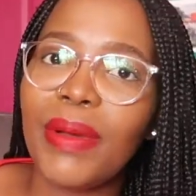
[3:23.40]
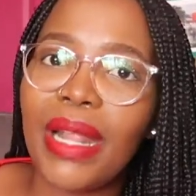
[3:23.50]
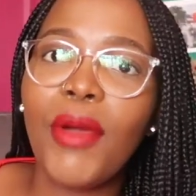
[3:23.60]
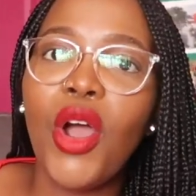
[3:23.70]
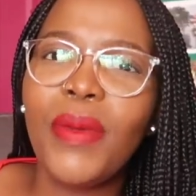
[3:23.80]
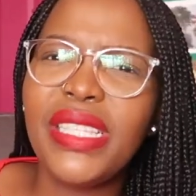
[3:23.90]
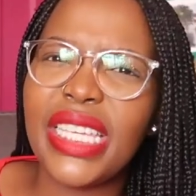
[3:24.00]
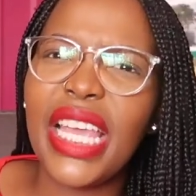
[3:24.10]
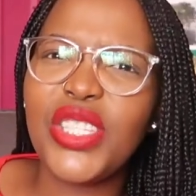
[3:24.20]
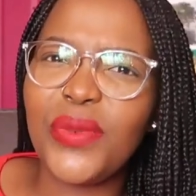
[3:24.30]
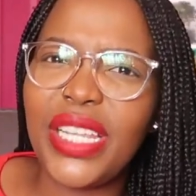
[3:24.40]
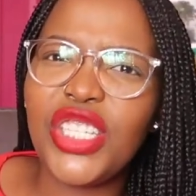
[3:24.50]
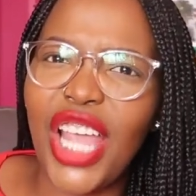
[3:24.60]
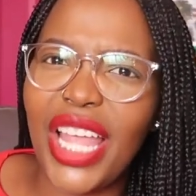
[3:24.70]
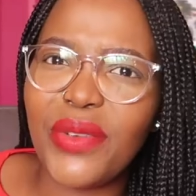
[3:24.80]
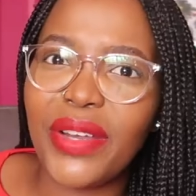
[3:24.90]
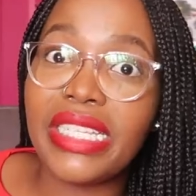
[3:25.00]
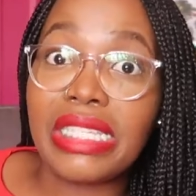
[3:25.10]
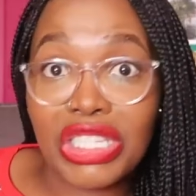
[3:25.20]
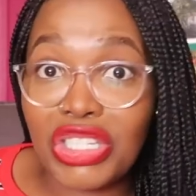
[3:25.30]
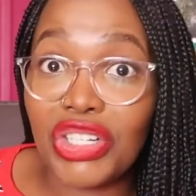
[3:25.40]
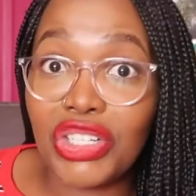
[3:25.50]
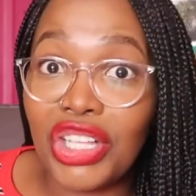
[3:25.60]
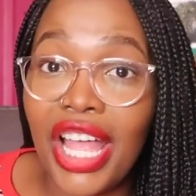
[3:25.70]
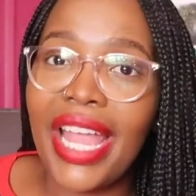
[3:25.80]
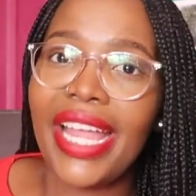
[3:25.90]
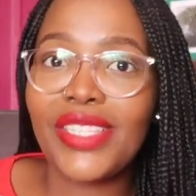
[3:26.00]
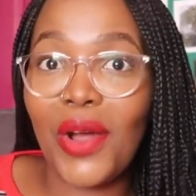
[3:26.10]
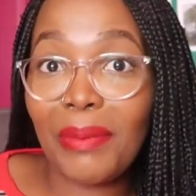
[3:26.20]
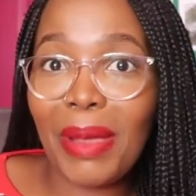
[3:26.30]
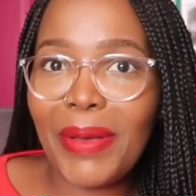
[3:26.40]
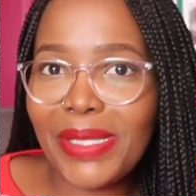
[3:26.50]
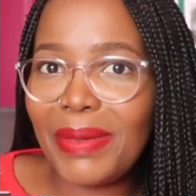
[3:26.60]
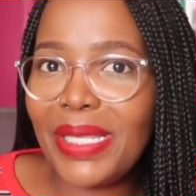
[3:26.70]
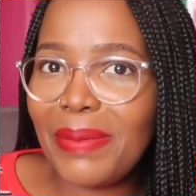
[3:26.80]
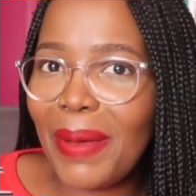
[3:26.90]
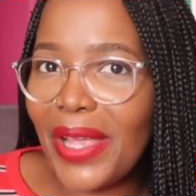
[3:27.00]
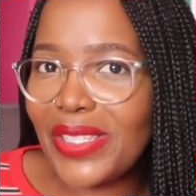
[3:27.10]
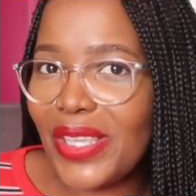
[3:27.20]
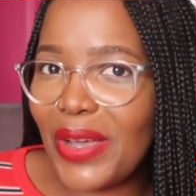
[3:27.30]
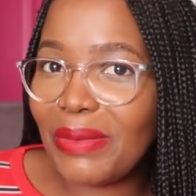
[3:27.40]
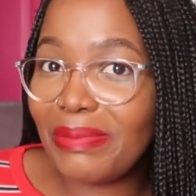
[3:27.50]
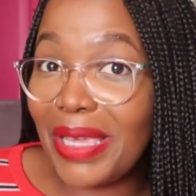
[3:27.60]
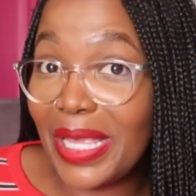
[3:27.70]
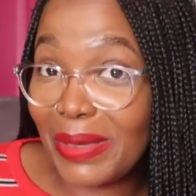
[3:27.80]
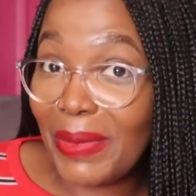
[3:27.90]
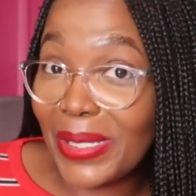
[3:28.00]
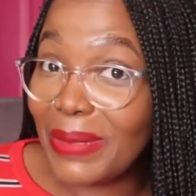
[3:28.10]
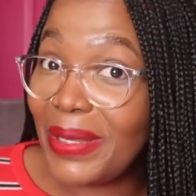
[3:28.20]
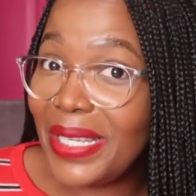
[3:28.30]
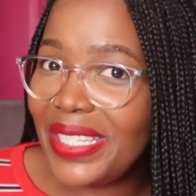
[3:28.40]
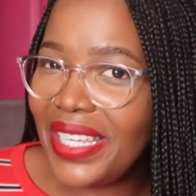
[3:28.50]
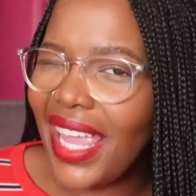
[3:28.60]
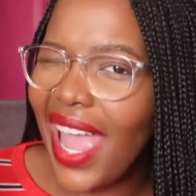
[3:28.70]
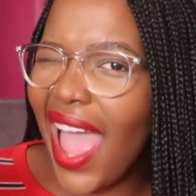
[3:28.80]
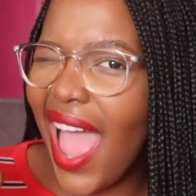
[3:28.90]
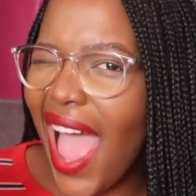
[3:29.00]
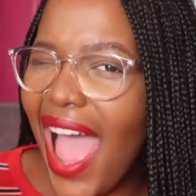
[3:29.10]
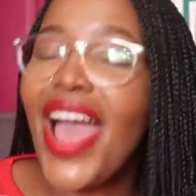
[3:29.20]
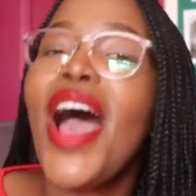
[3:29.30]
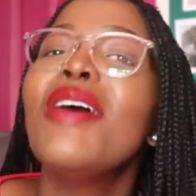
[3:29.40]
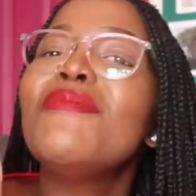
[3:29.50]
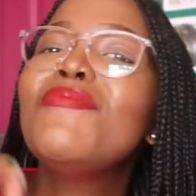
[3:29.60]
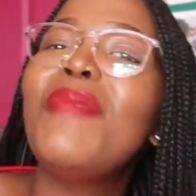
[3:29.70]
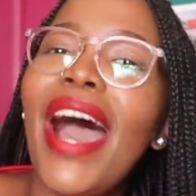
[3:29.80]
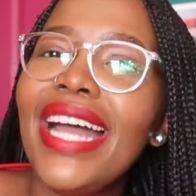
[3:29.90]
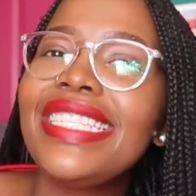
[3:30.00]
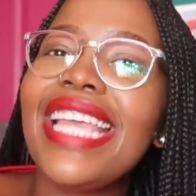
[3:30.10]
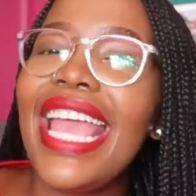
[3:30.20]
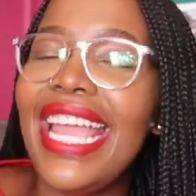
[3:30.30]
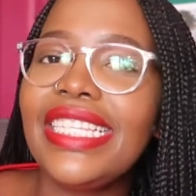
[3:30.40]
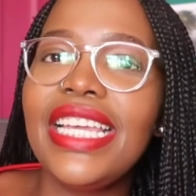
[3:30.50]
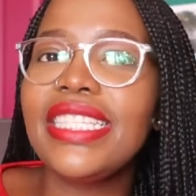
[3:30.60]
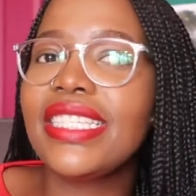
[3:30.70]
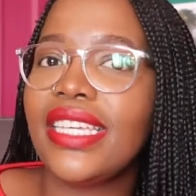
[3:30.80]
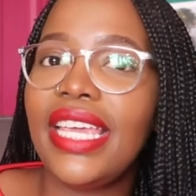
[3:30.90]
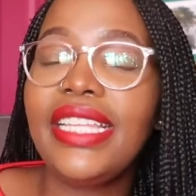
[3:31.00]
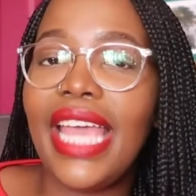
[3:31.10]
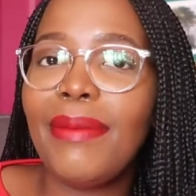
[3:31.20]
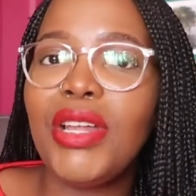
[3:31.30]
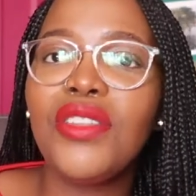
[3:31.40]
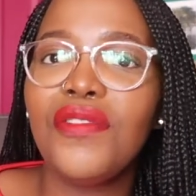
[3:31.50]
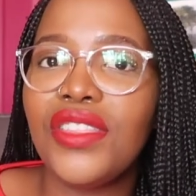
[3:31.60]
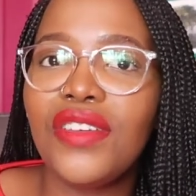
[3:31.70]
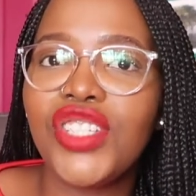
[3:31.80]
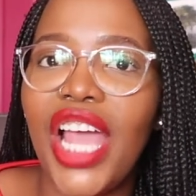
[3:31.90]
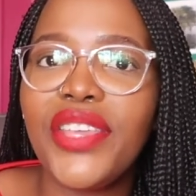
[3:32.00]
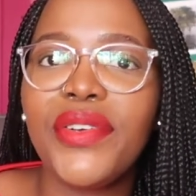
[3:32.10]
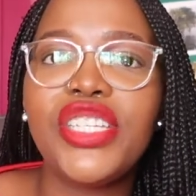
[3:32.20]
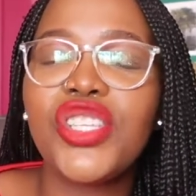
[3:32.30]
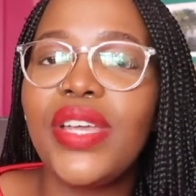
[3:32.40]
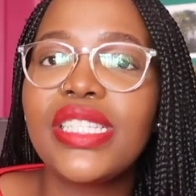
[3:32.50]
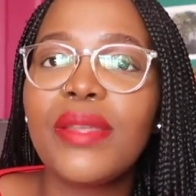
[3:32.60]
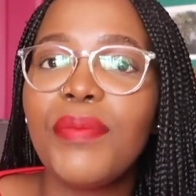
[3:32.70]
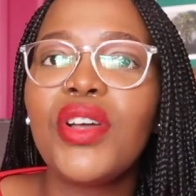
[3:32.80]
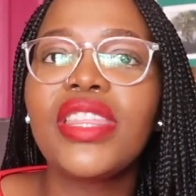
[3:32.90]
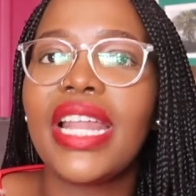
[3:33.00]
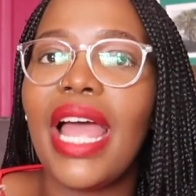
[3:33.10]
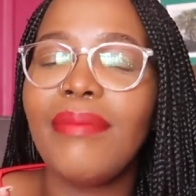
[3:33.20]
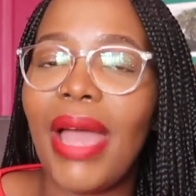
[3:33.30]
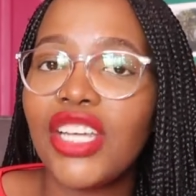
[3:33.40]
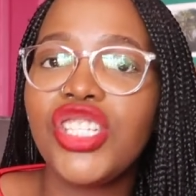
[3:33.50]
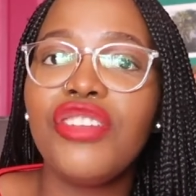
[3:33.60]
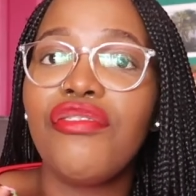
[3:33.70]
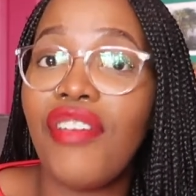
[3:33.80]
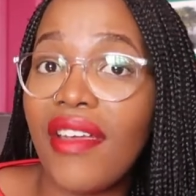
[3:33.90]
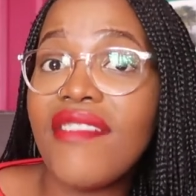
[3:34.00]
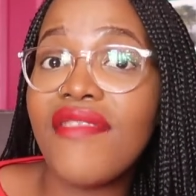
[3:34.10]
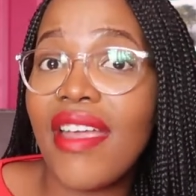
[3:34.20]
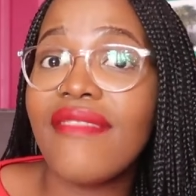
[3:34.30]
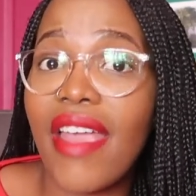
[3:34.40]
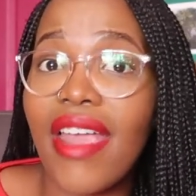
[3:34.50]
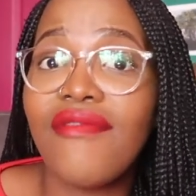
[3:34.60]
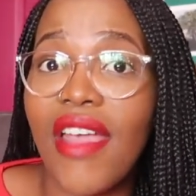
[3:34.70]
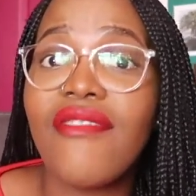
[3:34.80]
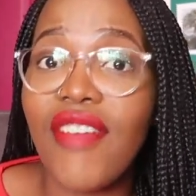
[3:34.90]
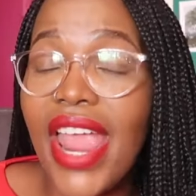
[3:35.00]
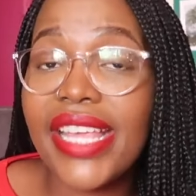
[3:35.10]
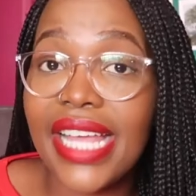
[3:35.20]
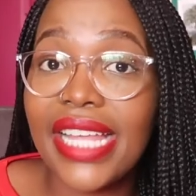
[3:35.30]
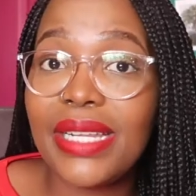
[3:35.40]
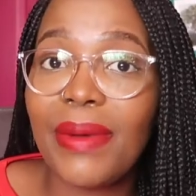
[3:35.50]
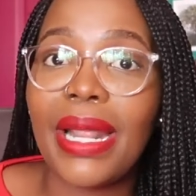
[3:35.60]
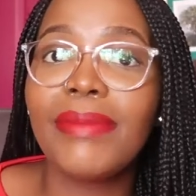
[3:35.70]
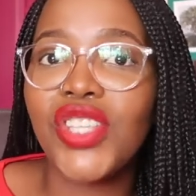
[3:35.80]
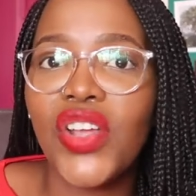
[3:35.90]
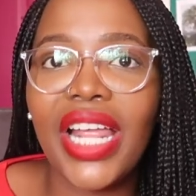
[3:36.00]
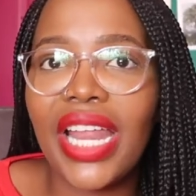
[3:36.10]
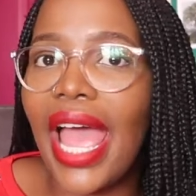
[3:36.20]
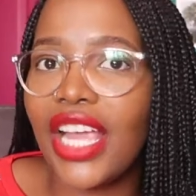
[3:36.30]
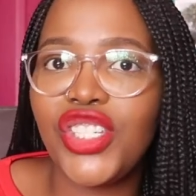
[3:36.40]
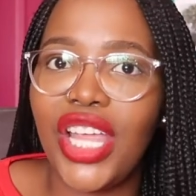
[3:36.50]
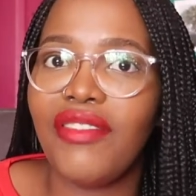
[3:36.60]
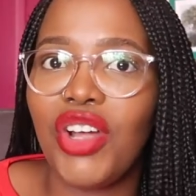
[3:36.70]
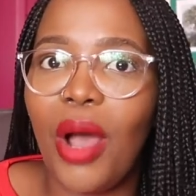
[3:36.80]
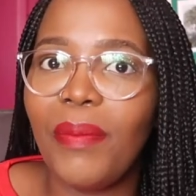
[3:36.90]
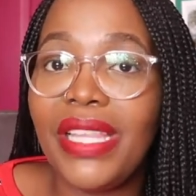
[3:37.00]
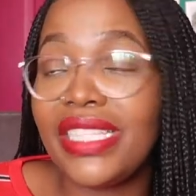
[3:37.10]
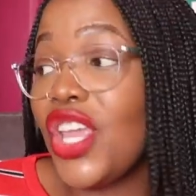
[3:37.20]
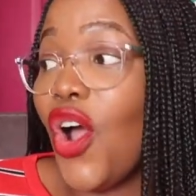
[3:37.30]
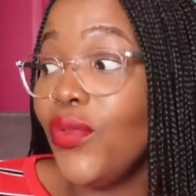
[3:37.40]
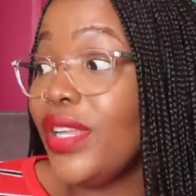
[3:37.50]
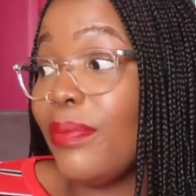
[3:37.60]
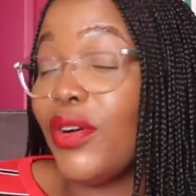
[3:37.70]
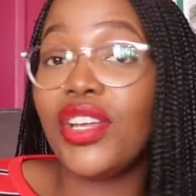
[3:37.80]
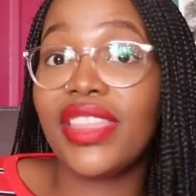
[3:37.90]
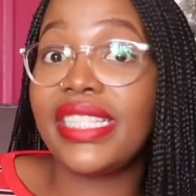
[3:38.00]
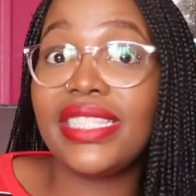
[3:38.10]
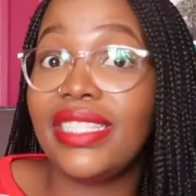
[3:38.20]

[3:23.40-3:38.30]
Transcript: but I'm hoping to get to it in January still. It's on my Possibility Power, so it's a possibility. But it came out on the 5th of January, so it's the book that I'm actually very, very, very, very, very excited about. I'm so glad I actually have a copy. It's the only book that,